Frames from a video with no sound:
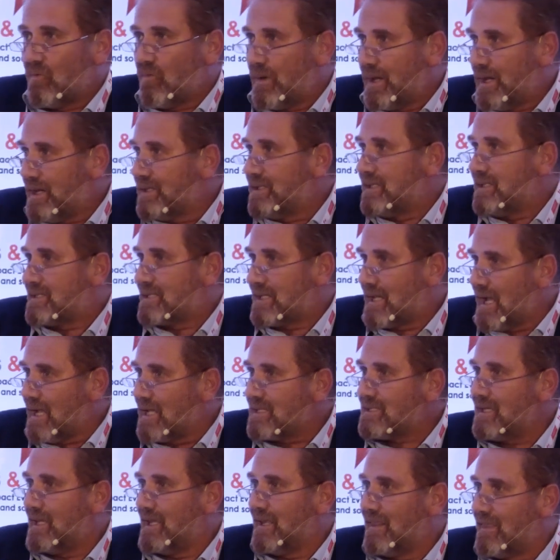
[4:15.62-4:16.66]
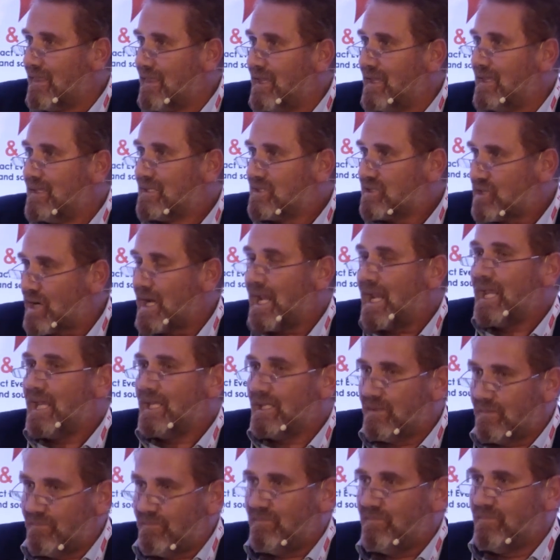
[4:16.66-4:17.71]
we are discussing the
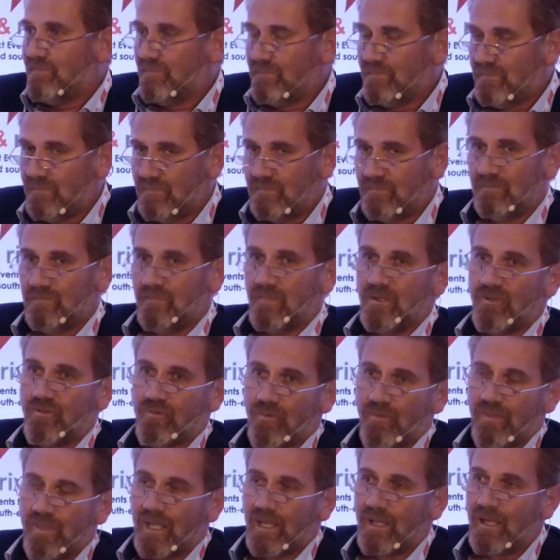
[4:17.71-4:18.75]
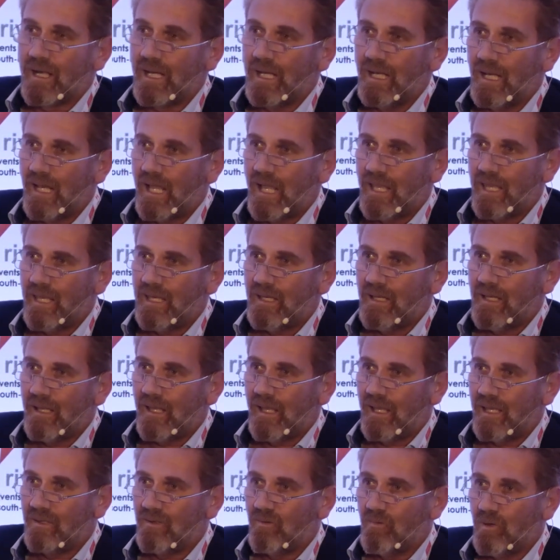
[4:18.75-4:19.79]
trade through the Green Line,
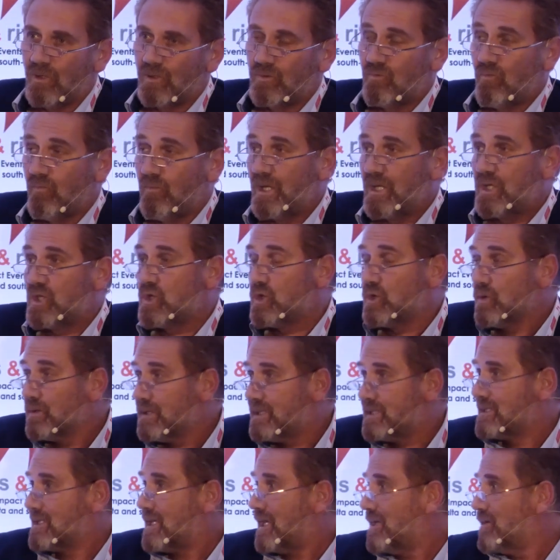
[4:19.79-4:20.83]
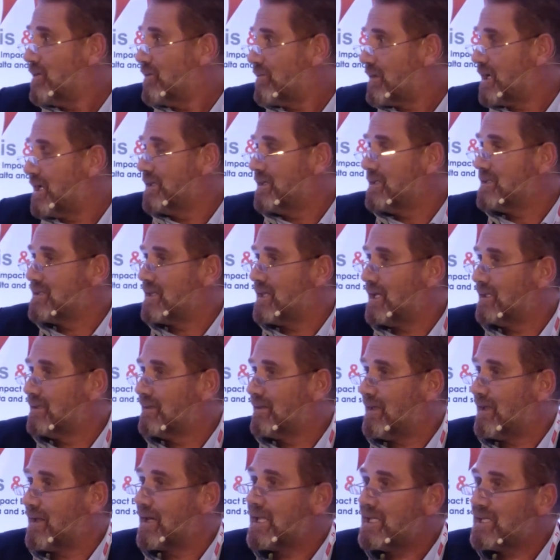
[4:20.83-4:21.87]
and what we should say already is
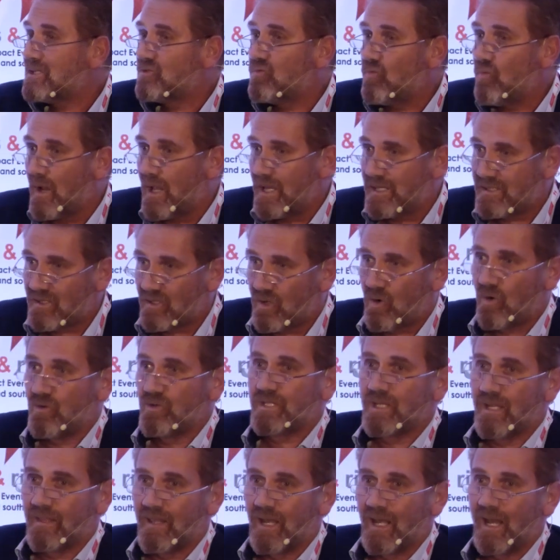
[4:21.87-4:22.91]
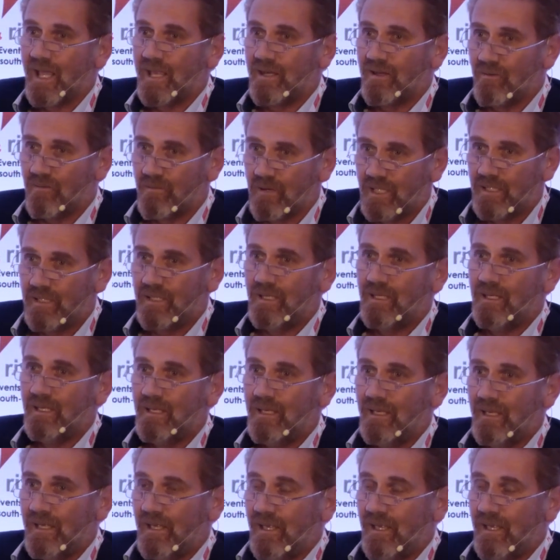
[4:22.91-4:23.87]
that there is waste crossing the line already.